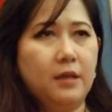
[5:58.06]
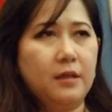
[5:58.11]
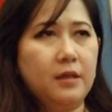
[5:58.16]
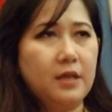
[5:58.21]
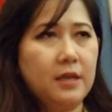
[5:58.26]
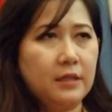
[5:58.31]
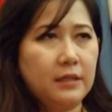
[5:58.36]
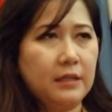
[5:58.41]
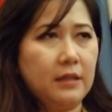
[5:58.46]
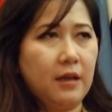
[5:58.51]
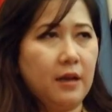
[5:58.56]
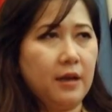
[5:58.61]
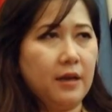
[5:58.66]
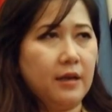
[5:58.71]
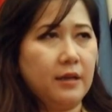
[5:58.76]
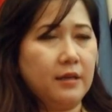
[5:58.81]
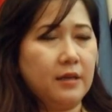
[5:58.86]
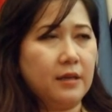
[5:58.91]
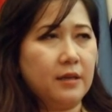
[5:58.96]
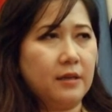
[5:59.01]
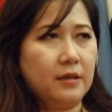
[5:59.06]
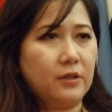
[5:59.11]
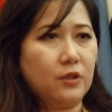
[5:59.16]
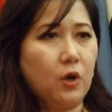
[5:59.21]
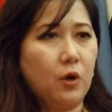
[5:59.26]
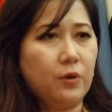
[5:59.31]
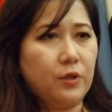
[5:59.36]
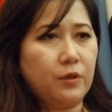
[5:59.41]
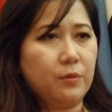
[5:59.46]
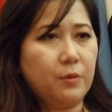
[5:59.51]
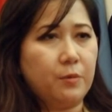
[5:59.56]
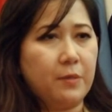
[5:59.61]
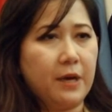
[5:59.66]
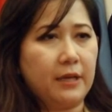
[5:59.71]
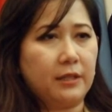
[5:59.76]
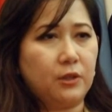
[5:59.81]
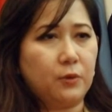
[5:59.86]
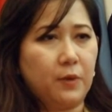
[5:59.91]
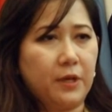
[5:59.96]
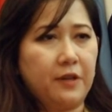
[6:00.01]
This line is going to be
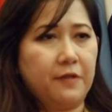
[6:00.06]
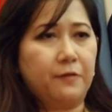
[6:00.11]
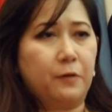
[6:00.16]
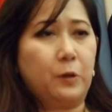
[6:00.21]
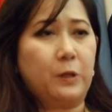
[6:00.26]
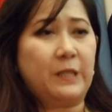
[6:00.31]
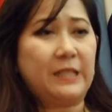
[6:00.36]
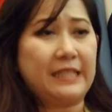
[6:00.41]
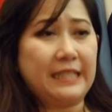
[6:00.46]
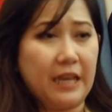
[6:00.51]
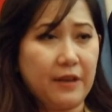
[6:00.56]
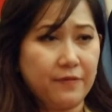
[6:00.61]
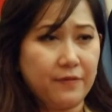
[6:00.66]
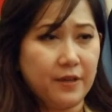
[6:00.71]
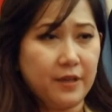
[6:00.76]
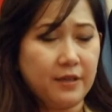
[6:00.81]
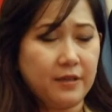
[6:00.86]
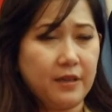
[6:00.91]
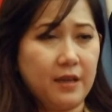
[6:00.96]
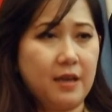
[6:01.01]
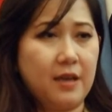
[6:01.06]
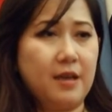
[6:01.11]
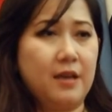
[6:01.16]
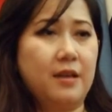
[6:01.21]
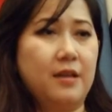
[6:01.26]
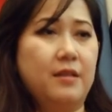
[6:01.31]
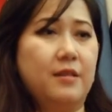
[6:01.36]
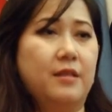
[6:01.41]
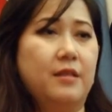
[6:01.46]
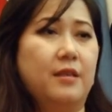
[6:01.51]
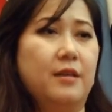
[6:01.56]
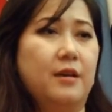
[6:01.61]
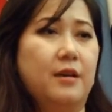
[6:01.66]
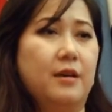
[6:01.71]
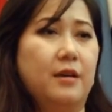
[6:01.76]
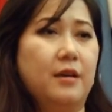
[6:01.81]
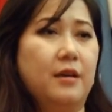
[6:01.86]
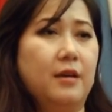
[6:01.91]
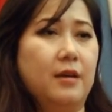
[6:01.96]
manned 24-7 and the